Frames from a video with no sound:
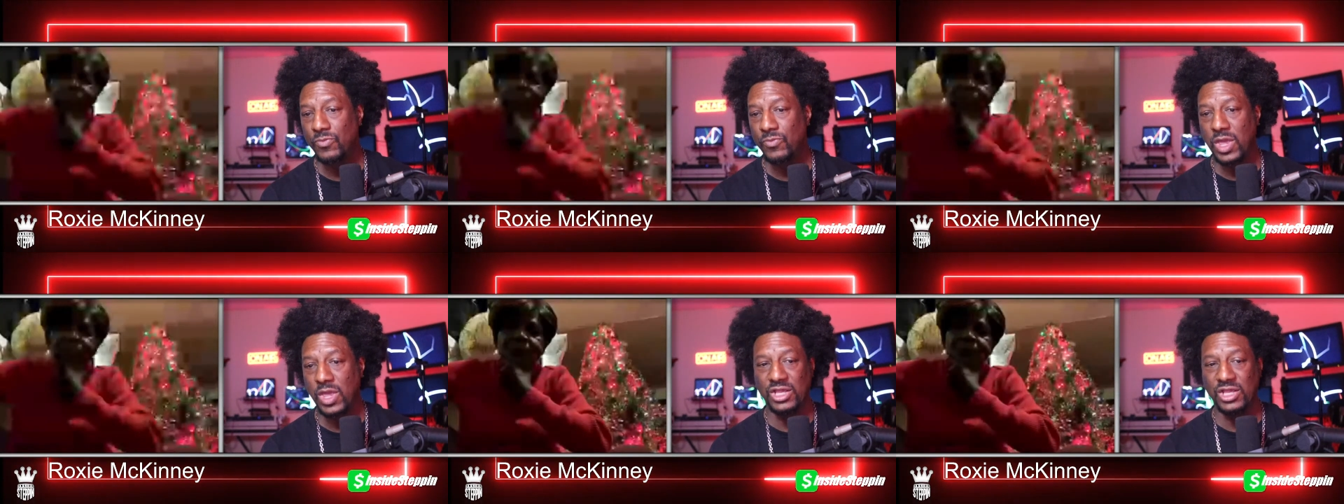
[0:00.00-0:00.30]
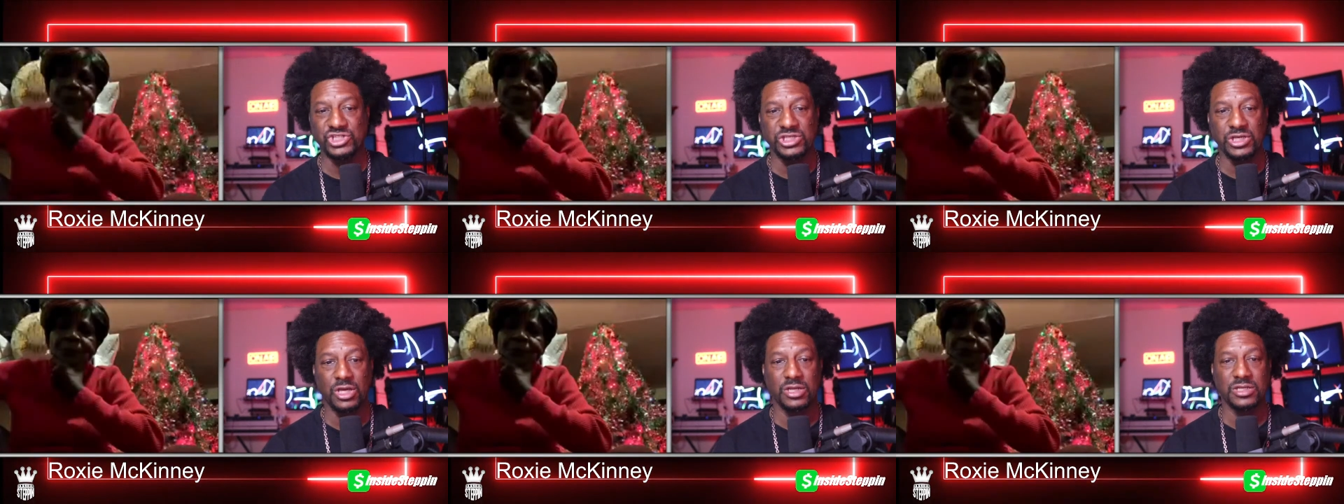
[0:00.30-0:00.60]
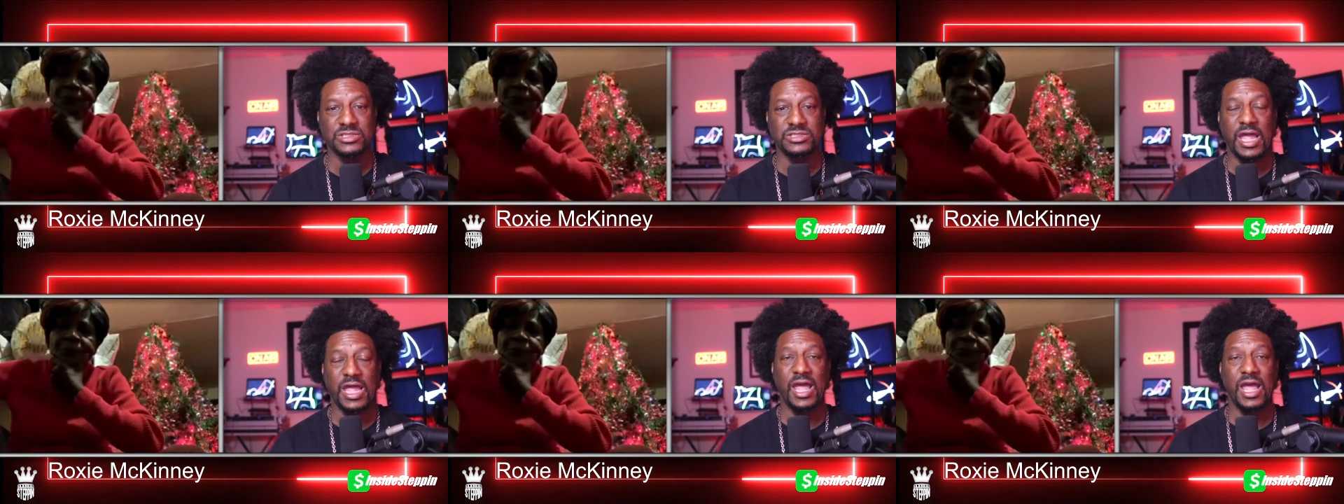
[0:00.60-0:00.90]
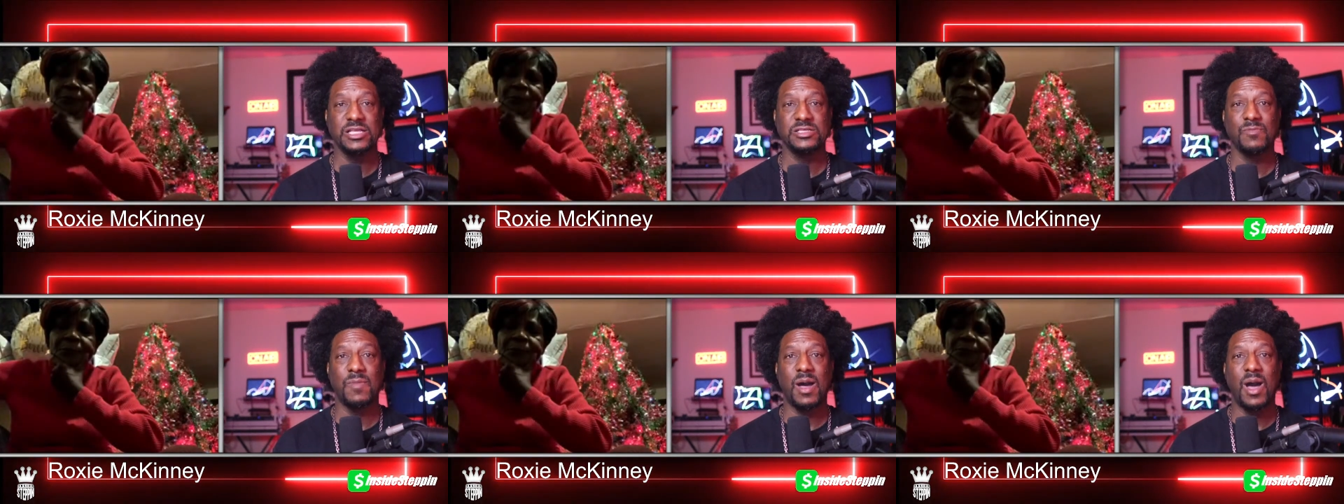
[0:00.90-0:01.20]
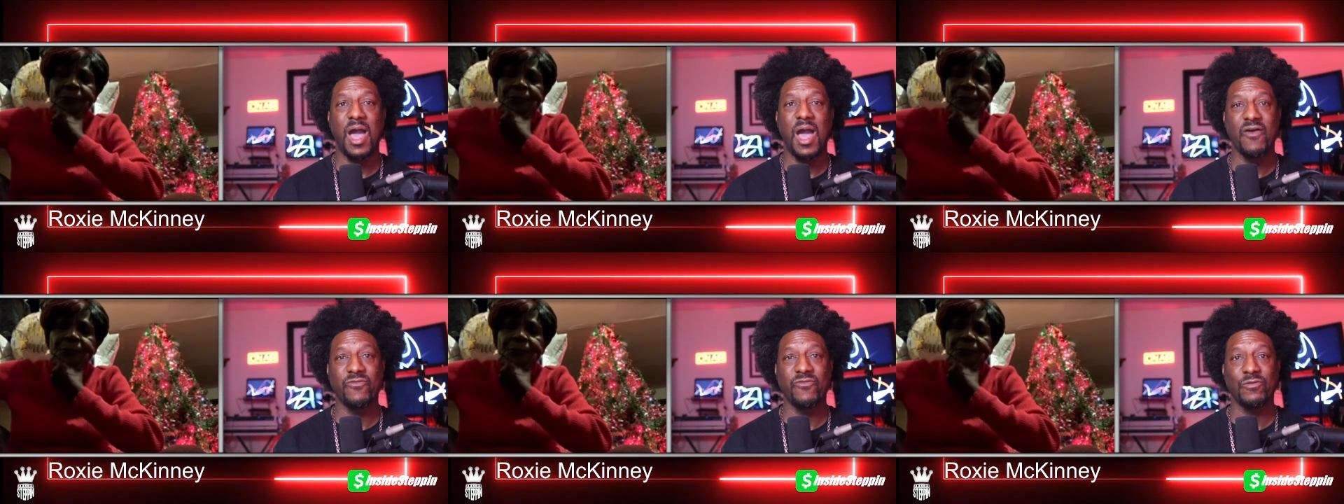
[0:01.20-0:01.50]
and she understands
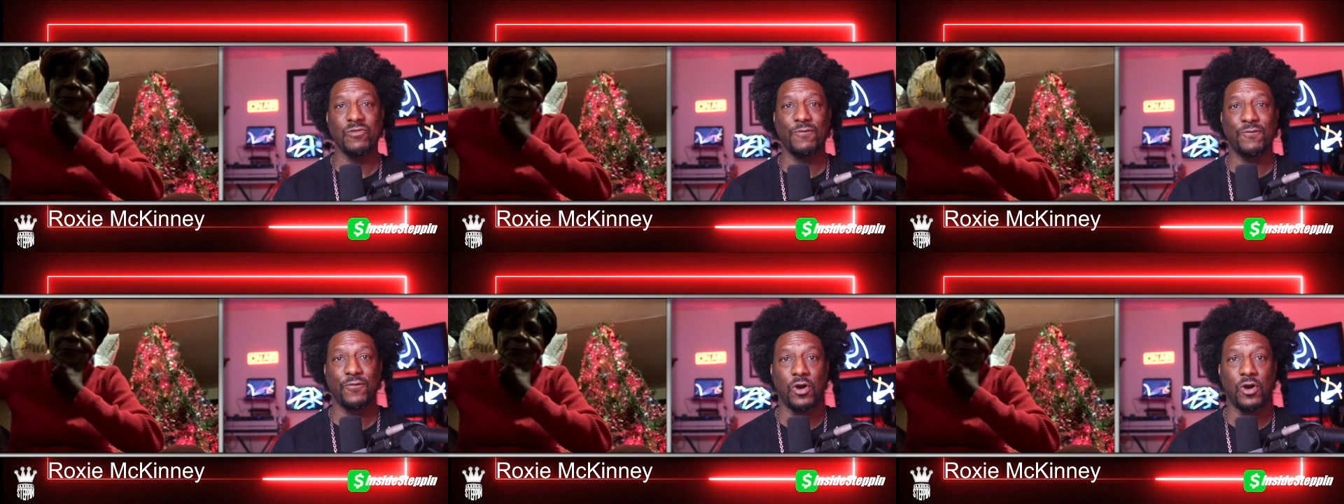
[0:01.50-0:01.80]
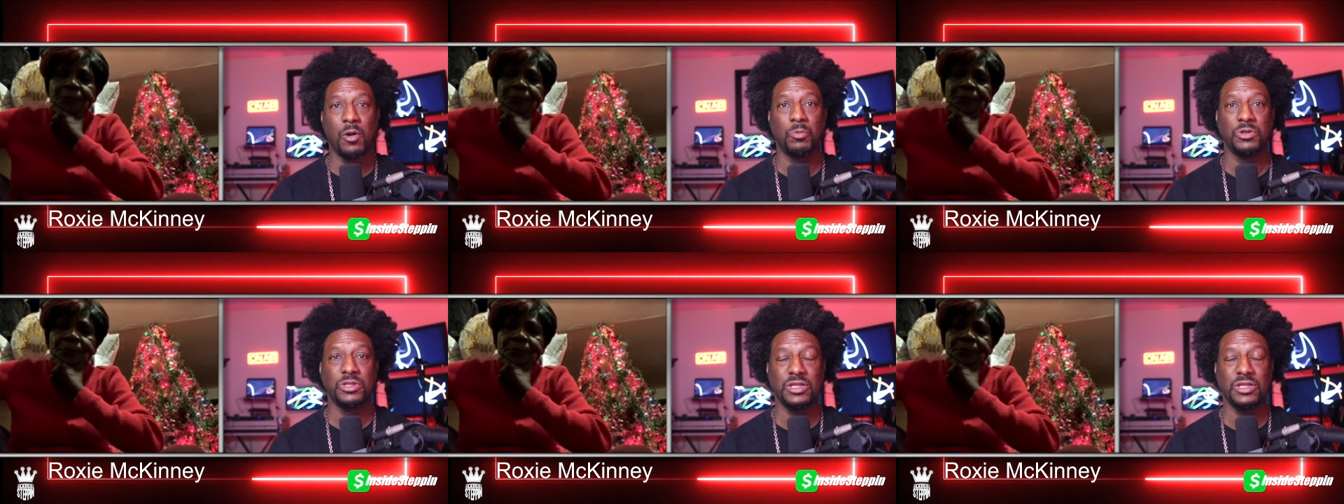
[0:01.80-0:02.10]
about having fun with the